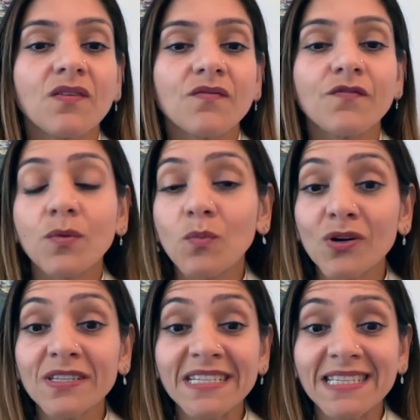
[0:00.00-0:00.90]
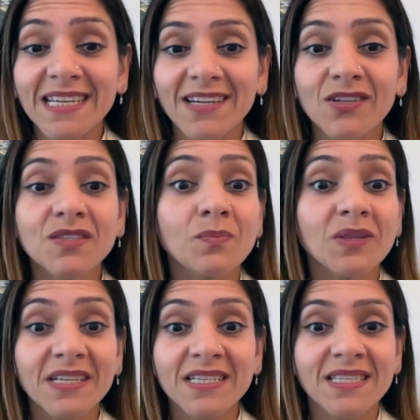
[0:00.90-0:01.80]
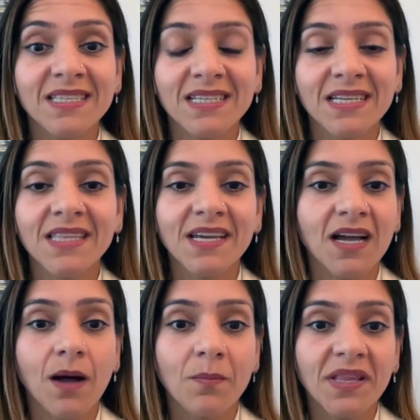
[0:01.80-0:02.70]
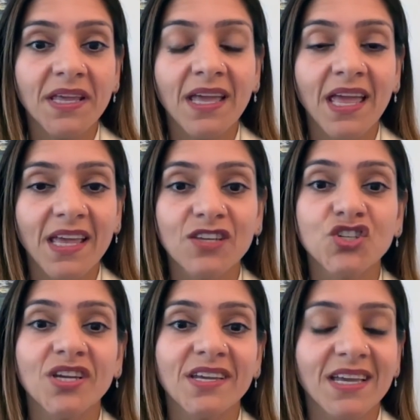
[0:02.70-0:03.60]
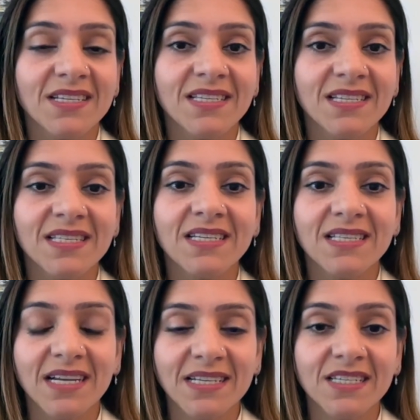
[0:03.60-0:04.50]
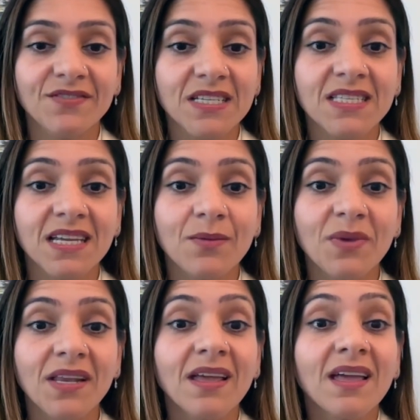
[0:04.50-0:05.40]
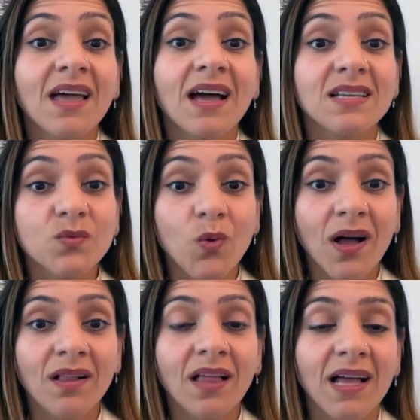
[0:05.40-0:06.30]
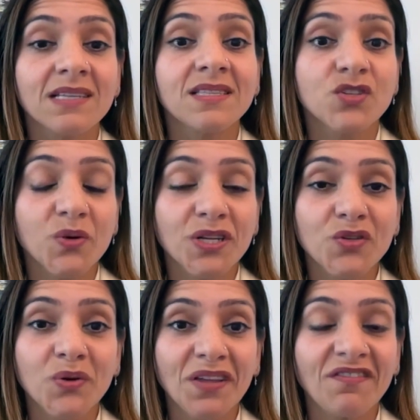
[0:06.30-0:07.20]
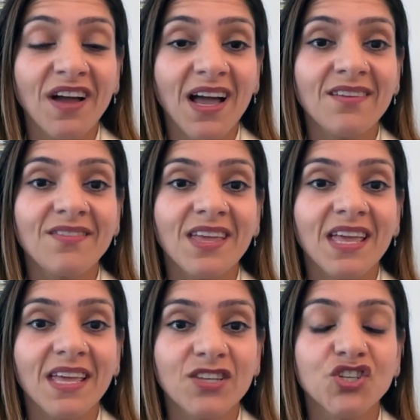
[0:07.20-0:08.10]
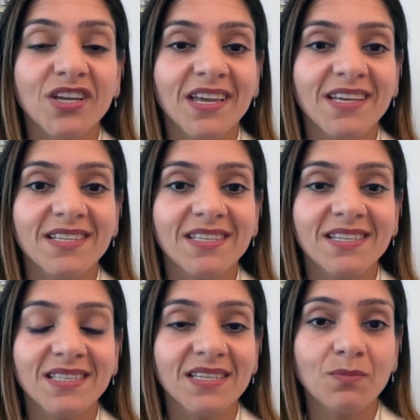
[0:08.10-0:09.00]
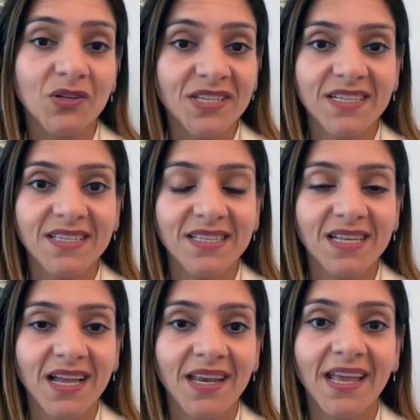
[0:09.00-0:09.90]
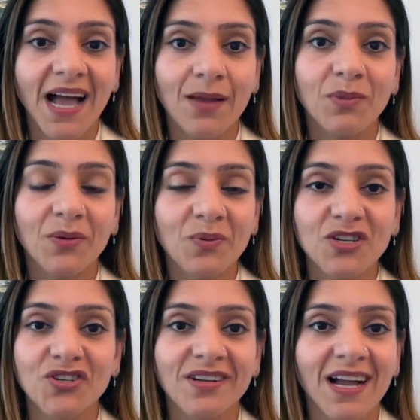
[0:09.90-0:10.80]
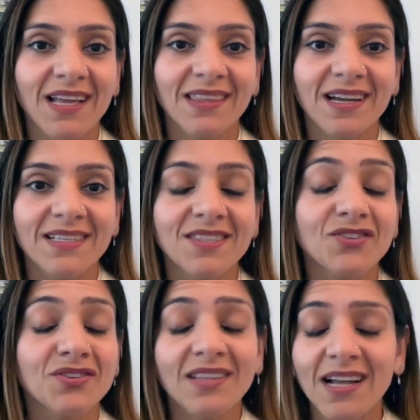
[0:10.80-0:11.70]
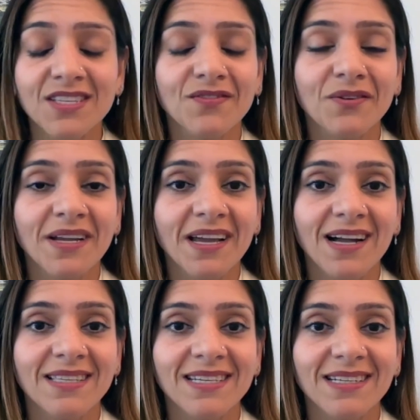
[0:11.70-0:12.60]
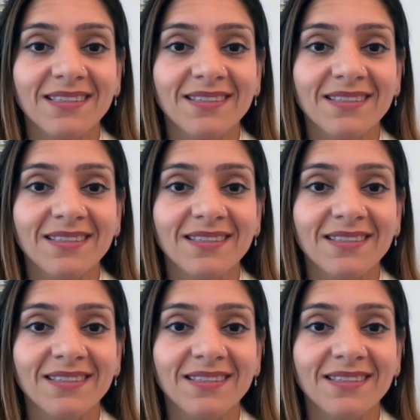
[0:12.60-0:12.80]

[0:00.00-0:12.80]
For more details, please see the accompanying AHA-ACC scientific statement, as well as the 2025 AHA-ACC Multi-Society High Blood Pressure Guidelines. There's lots of great content.